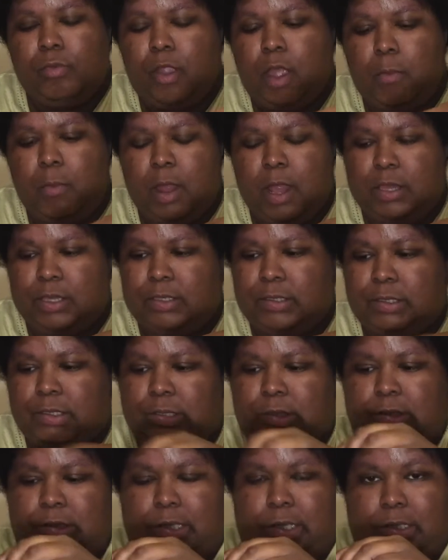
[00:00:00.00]
but it
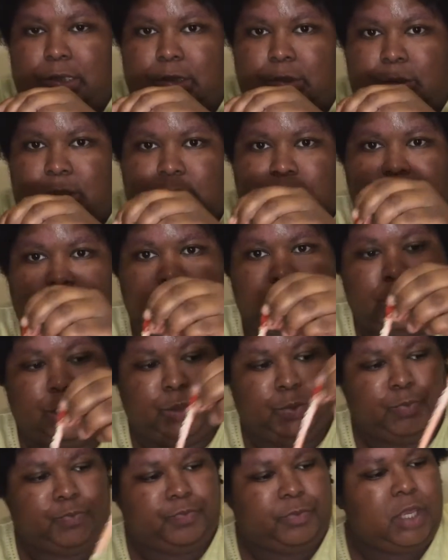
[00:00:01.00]
just sucks when it's like
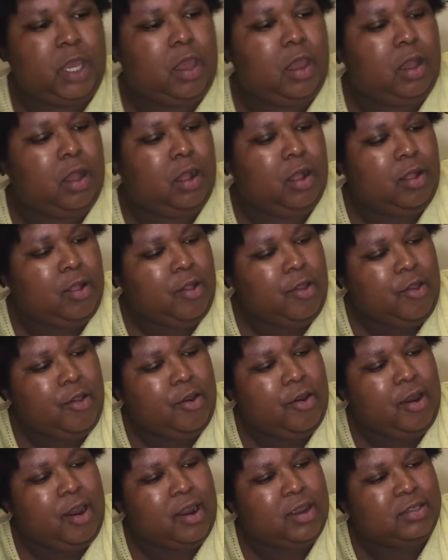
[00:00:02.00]
you.
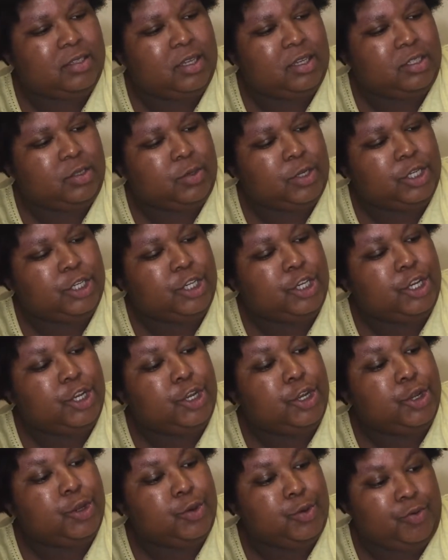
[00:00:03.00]
Right? It sucks when it's
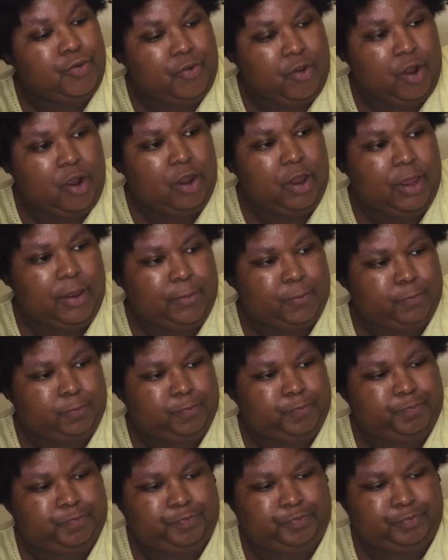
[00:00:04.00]
you falling,
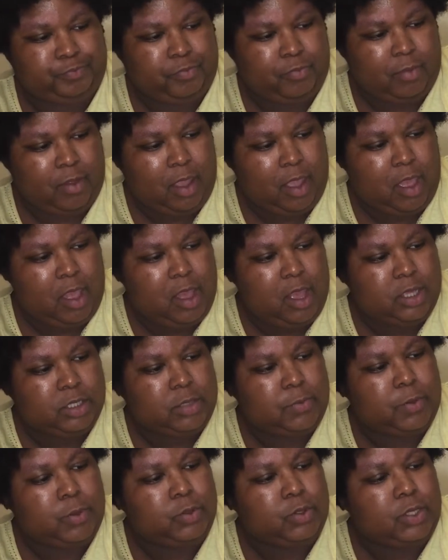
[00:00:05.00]
as
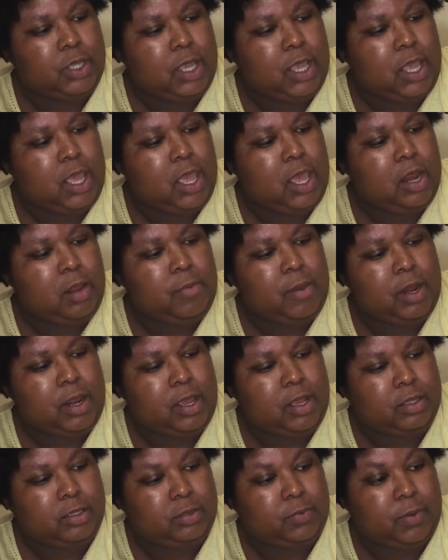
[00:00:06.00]
opposed to anybody
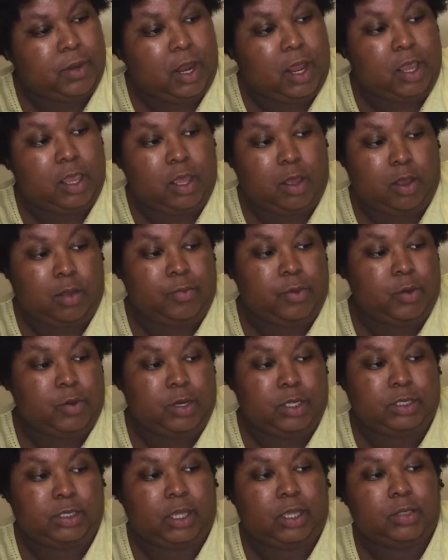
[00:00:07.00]
else. But I'm doing
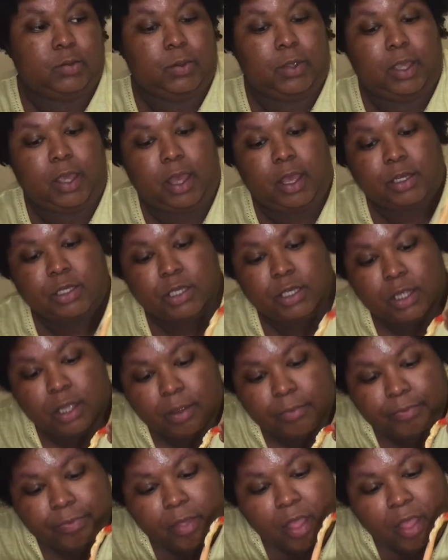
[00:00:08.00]
this next week, actually.